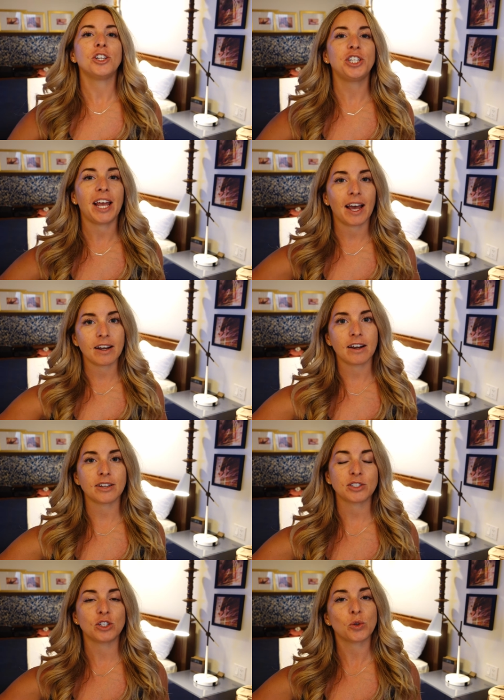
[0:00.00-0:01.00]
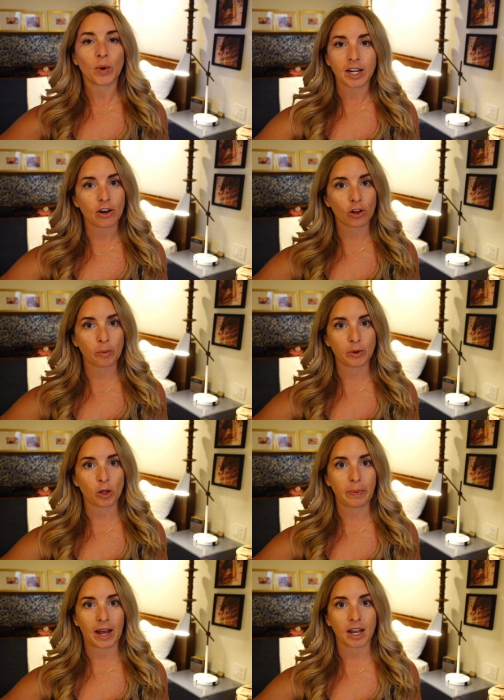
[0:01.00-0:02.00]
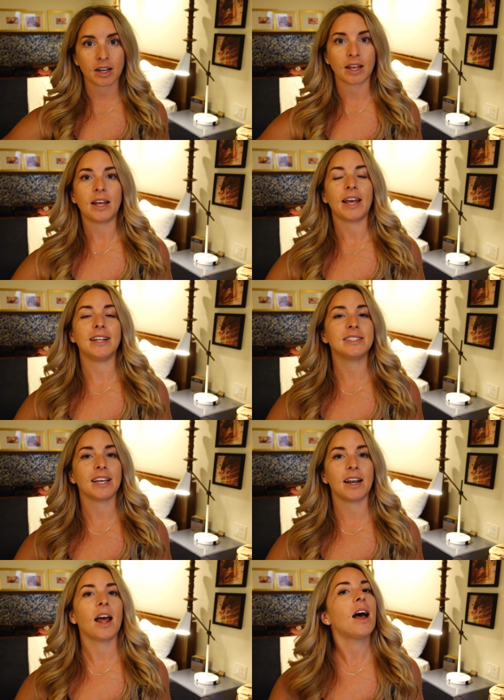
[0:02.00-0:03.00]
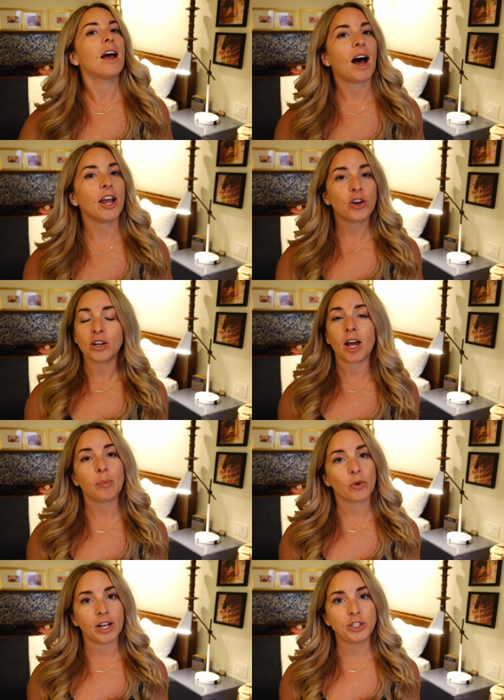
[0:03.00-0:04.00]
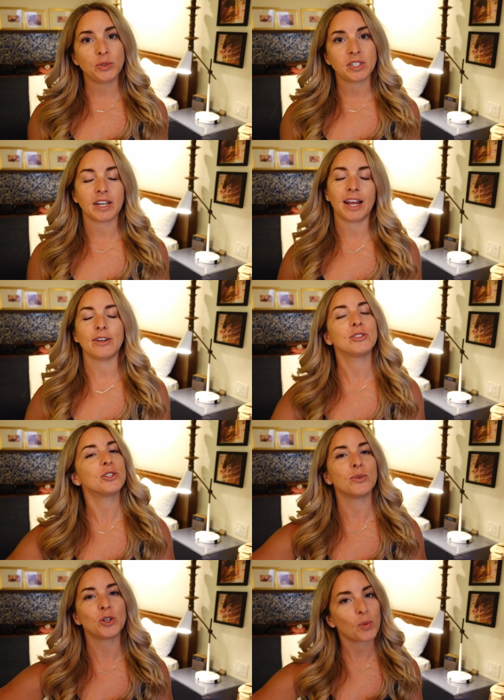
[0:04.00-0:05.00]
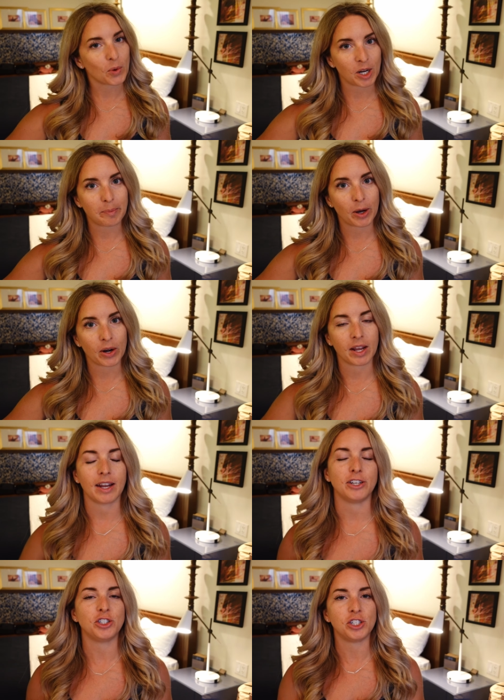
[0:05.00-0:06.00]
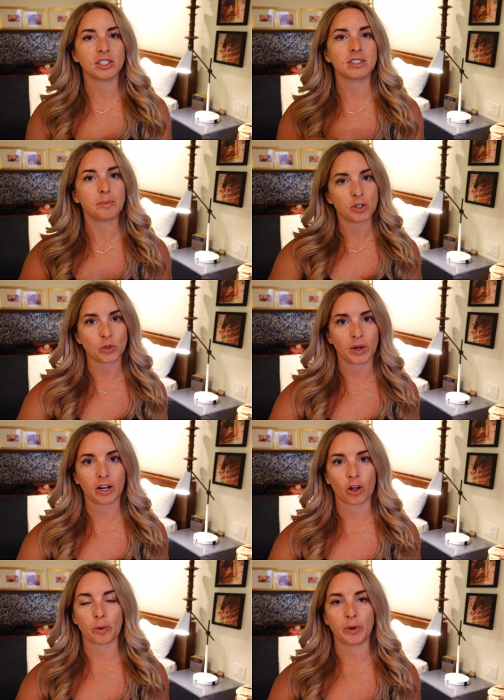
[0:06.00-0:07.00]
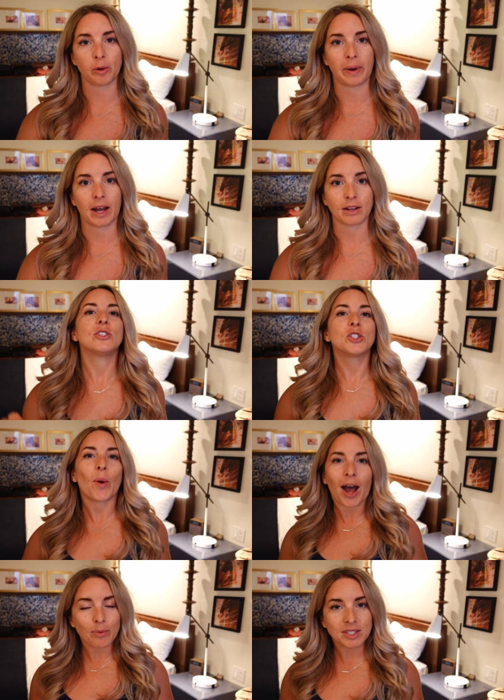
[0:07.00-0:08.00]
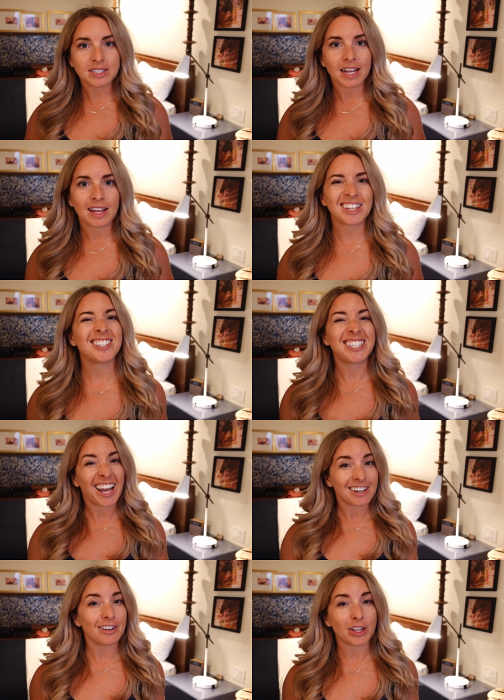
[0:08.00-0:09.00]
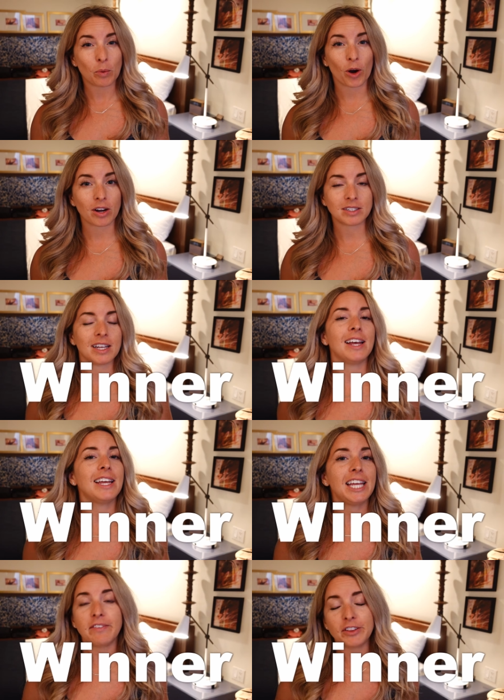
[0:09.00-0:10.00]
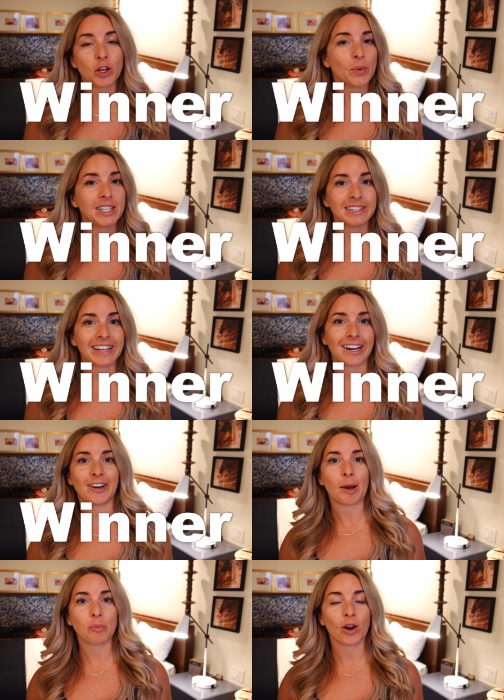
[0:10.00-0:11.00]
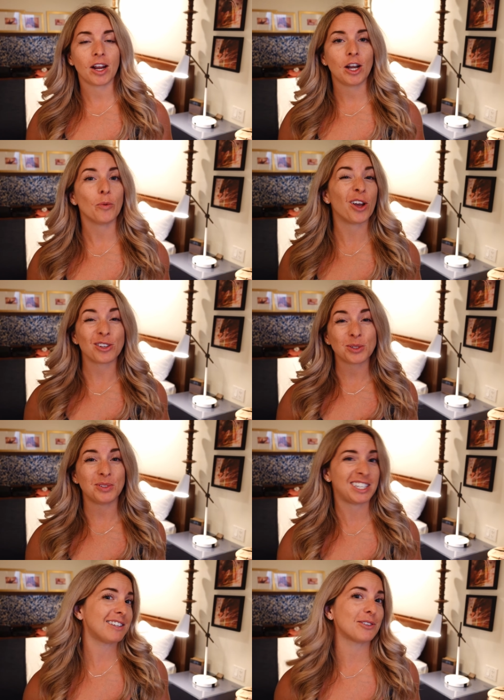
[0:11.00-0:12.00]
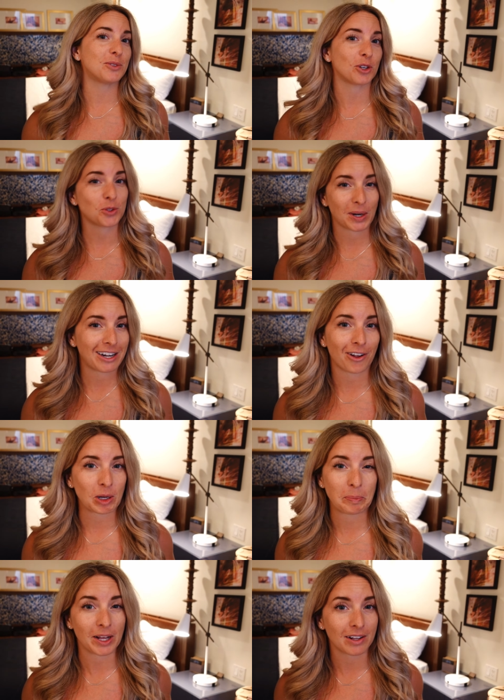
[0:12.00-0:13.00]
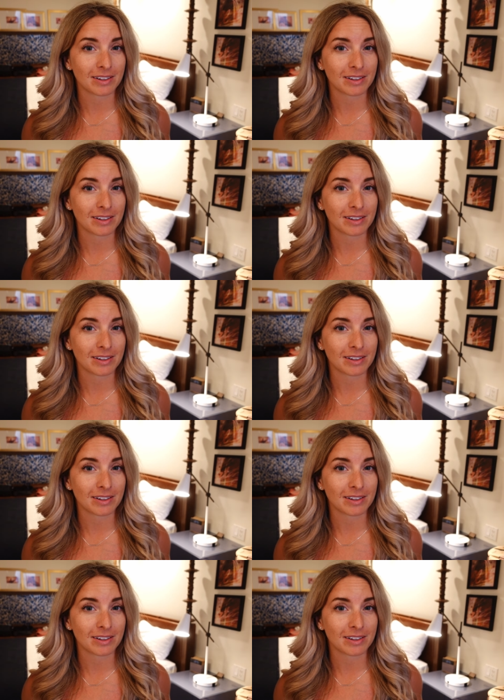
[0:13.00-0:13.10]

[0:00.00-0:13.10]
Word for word: She handed us the $20 bill back and said, I couldn't upgrade you today, so don't worry about it. And she just slipped the $20 bill back. So I would say this technically worked. Even though we didn't get an upgrade, we also didn't lose our $20 bill.